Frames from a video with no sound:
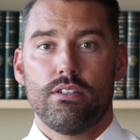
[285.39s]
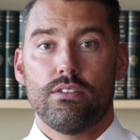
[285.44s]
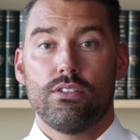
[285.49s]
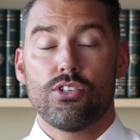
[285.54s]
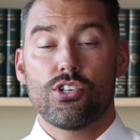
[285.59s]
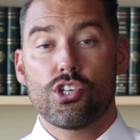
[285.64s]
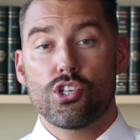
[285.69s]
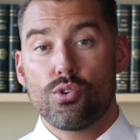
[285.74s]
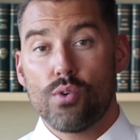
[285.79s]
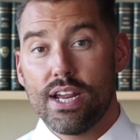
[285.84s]
The
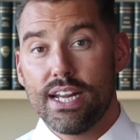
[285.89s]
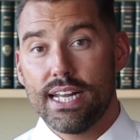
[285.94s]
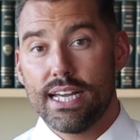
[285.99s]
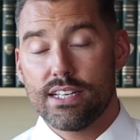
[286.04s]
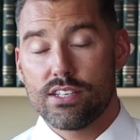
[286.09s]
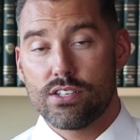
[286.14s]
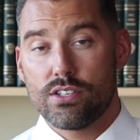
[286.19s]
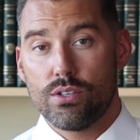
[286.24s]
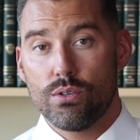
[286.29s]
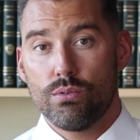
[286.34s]
straight A
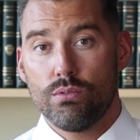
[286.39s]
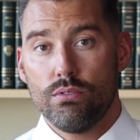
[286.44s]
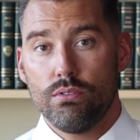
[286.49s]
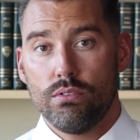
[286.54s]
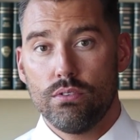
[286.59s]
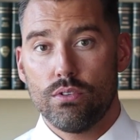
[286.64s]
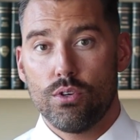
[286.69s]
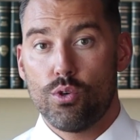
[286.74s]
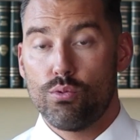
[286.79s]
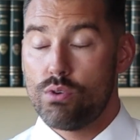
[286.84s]

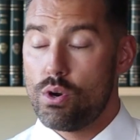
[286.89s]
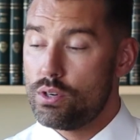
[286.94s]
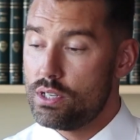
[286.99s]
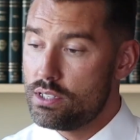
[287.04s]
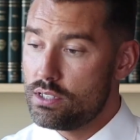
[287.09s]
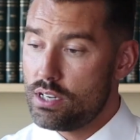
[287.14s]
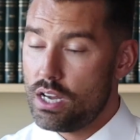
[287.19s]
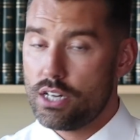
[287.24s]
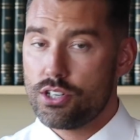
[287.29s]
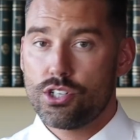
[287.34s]
student who wrote a
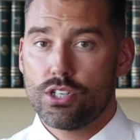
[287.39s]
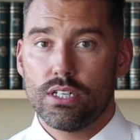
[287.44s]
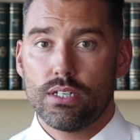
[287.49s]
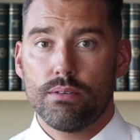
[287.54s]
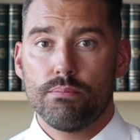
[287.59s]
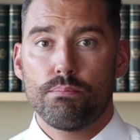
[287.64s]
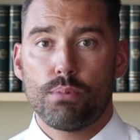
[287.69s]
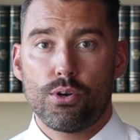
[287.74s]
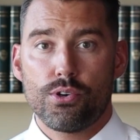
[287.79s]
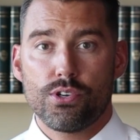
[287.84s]

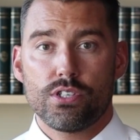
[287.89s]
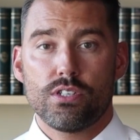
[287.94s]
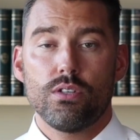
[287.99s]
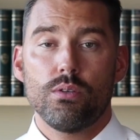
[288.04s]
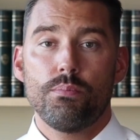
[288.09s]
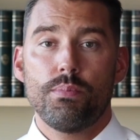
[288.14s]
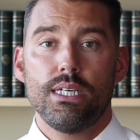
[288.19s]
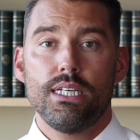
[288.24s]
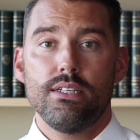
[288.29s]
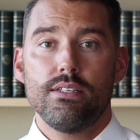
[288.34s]
touching personal
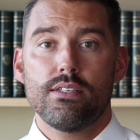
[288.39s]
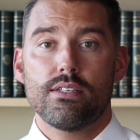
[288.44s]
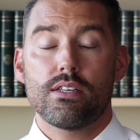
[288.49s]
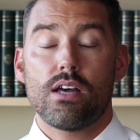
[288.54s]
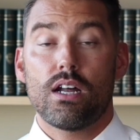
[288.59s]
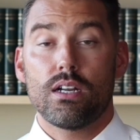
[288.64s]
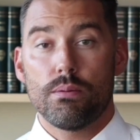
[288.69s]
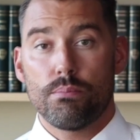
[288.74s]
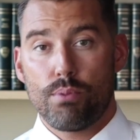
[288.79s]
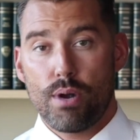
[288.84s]
piece
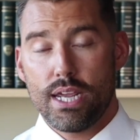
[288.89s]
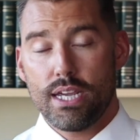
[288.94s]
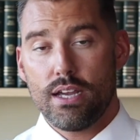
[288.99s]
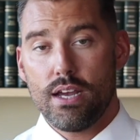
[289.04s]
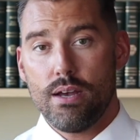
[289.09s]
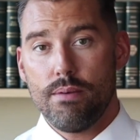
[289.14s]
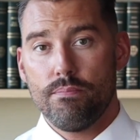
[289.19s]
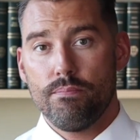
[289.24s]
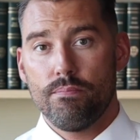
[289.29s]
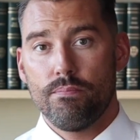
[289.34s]
on a
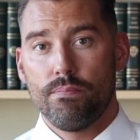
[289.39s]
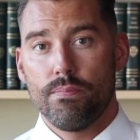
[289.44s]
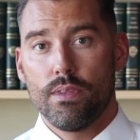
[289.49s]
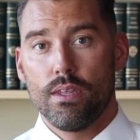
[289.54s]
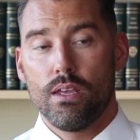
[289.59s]
breakup?